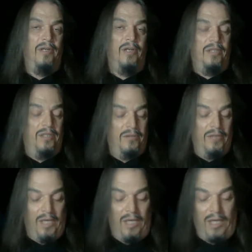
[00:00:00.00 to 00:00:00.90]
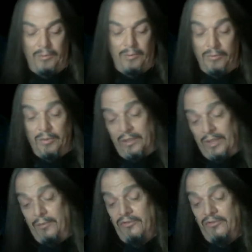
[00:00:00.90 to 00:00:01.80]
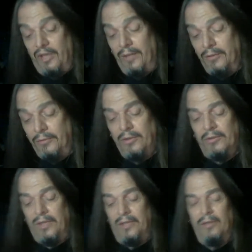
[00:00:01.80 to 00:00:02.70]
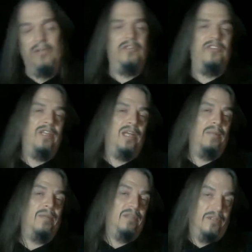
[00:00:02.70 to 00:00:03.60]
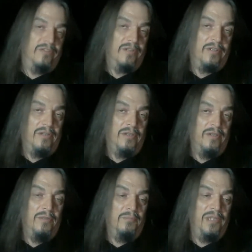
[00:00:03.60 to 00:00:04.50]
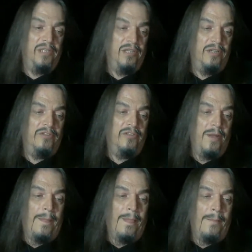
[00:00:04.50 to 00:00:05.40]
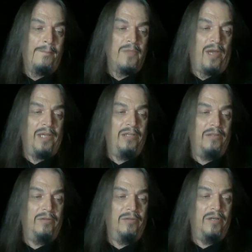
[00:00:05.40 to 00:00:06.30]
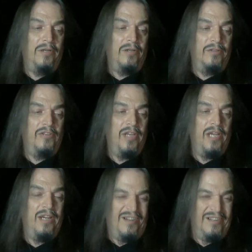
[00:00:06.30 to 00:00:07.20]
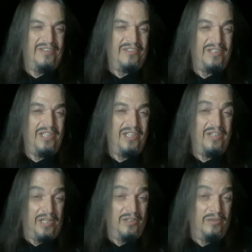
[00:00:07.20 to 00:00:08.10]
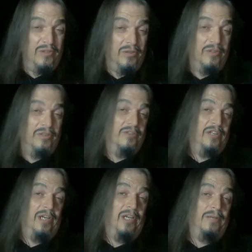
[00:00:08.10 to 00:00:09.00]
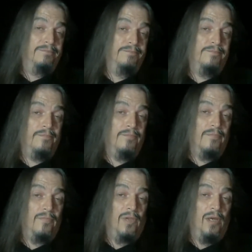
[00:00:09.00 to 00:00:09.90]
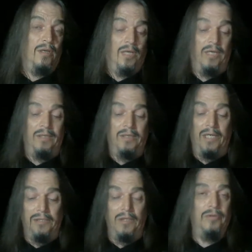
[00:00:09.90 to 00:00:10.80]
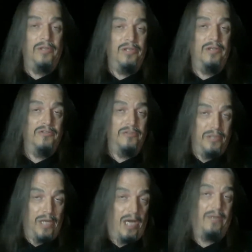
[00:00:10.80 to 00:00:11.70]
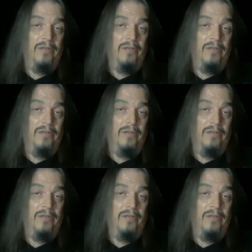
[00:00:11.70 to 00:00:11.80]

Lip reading: You know, I no longer say that I'm agnostic. Because I can no longer say honestly that I don't know that there's a God. I know that there's not.